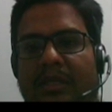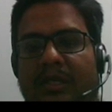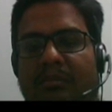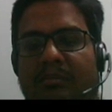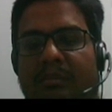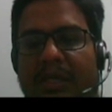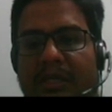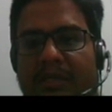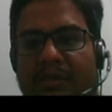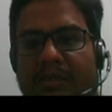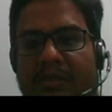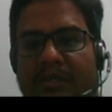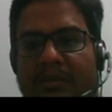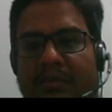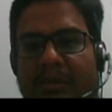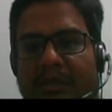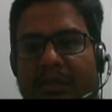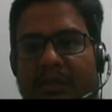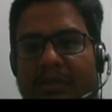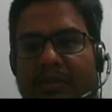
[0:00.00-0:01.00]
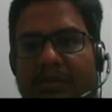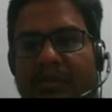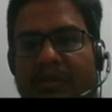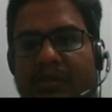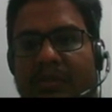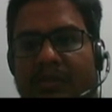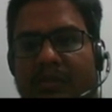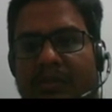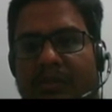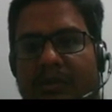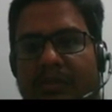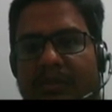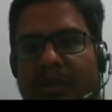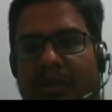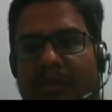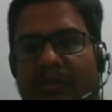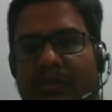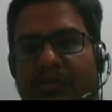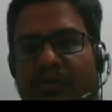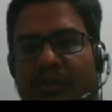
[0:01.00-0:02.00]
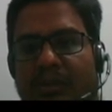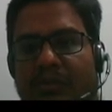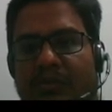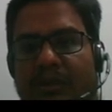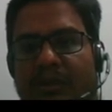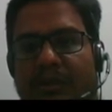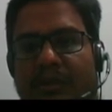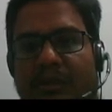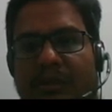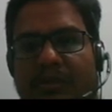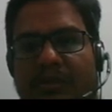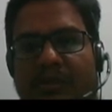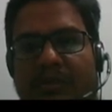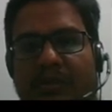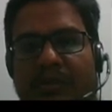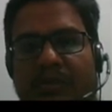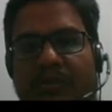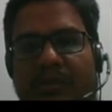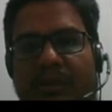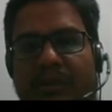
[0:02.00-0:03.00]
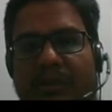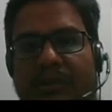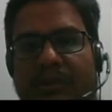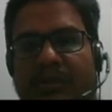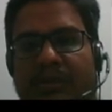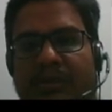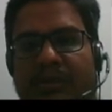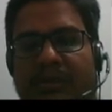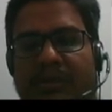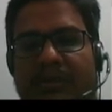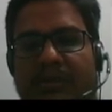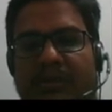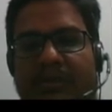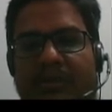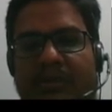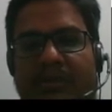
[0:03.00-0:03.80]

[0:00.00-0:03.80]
minus d by a, so minus 2 by 1 that is equal to minus 6.